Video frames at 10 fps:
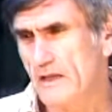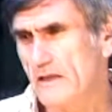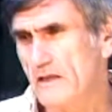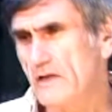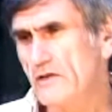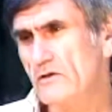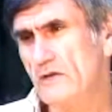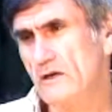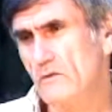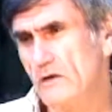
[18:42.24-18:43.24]
then you
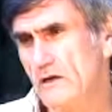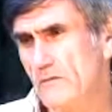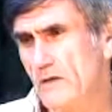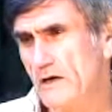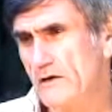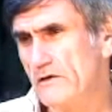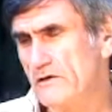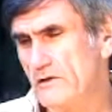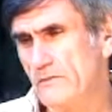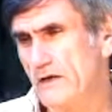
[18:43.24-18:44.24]
get what in modern
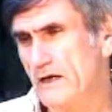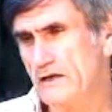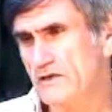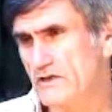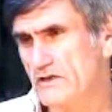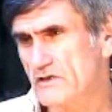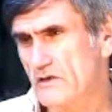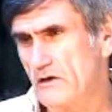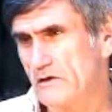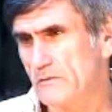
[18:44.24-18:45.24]
terminology is
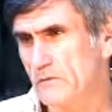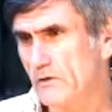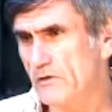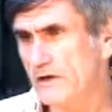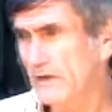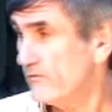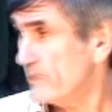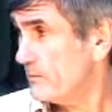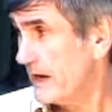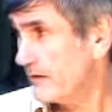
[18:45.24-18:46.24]
called a blurring of
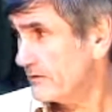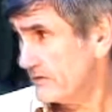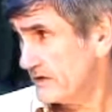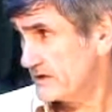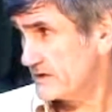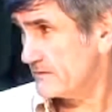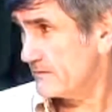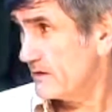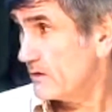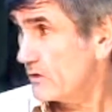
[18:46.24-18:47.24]
the boundaries,
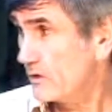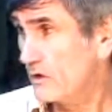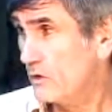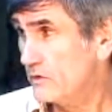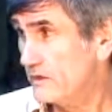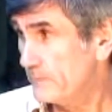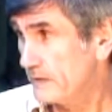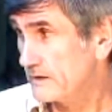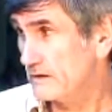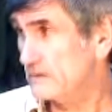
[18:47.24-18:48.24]
or
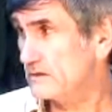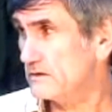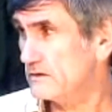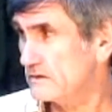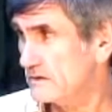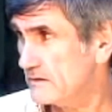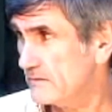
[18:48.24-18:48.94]
codependence, you see,